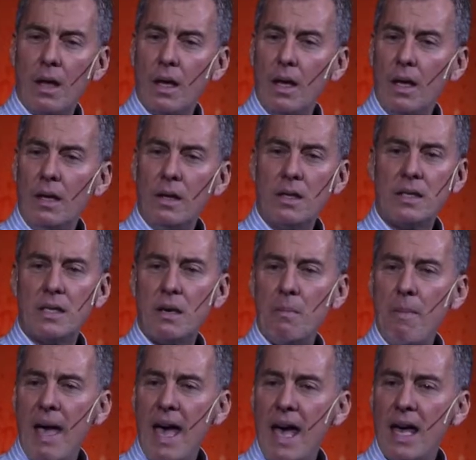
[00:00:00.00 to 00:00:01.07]
He looks at a
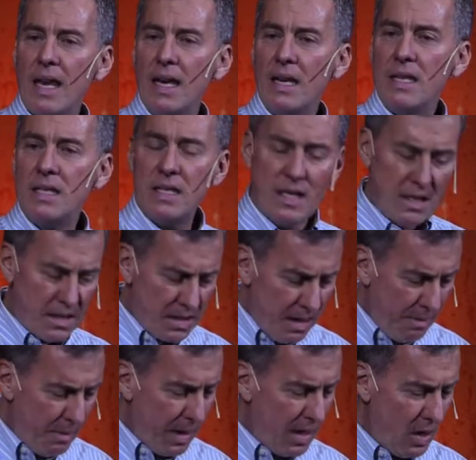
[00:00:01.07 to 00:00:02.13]
man and he sees
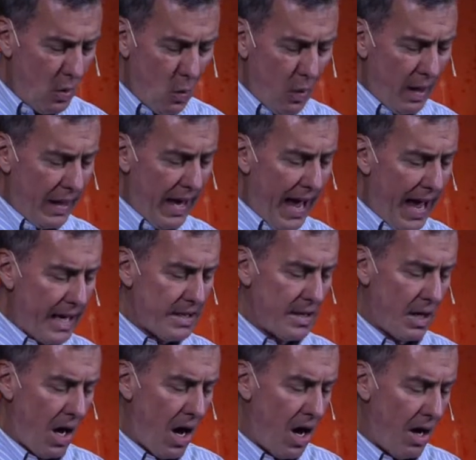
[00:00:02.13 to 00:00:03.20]
somebody who, while he has
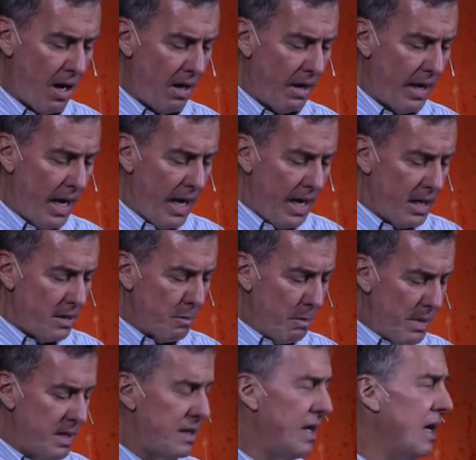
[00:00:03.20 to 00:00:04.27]
it all, is
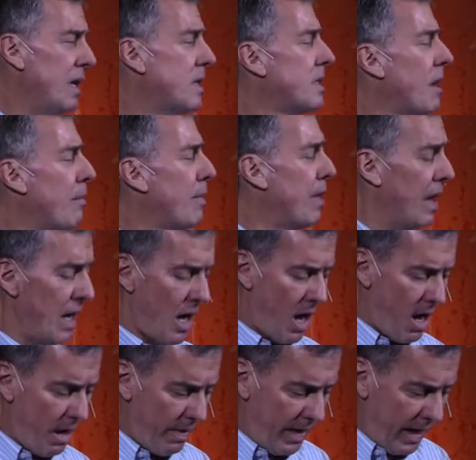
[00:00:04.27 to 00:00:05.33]
missing something
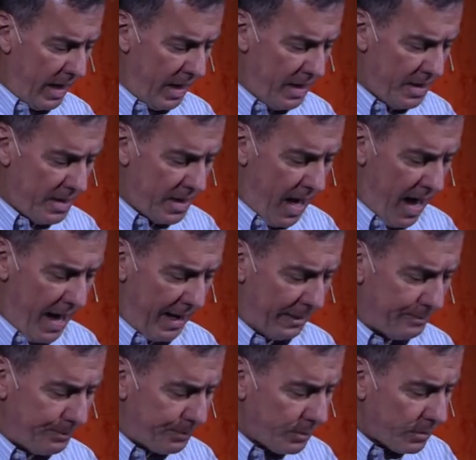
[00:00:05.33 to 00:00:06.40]
on the
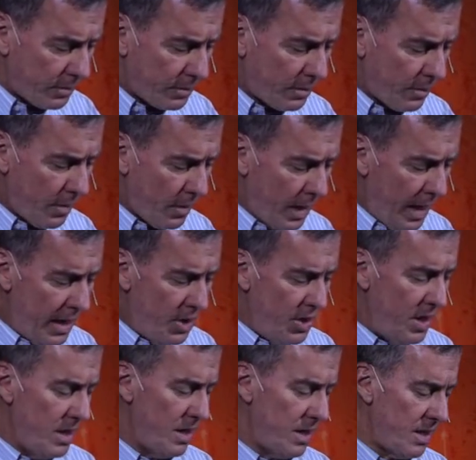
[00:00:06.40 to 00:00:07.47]
inside. And
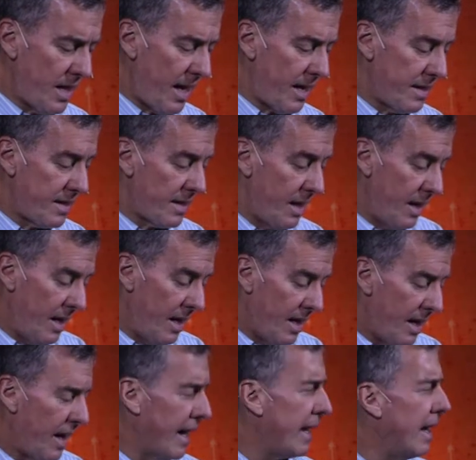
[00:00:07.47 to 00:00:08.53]
Jesus says,
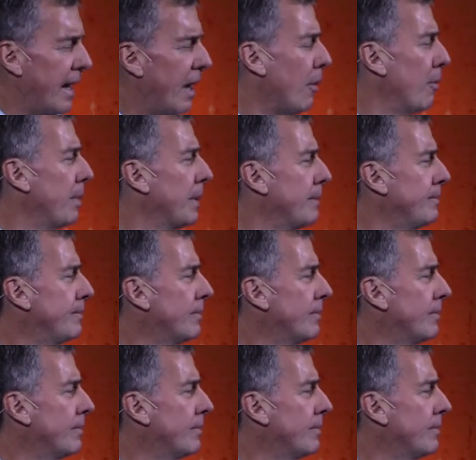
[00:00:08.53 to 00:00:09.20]
I can help.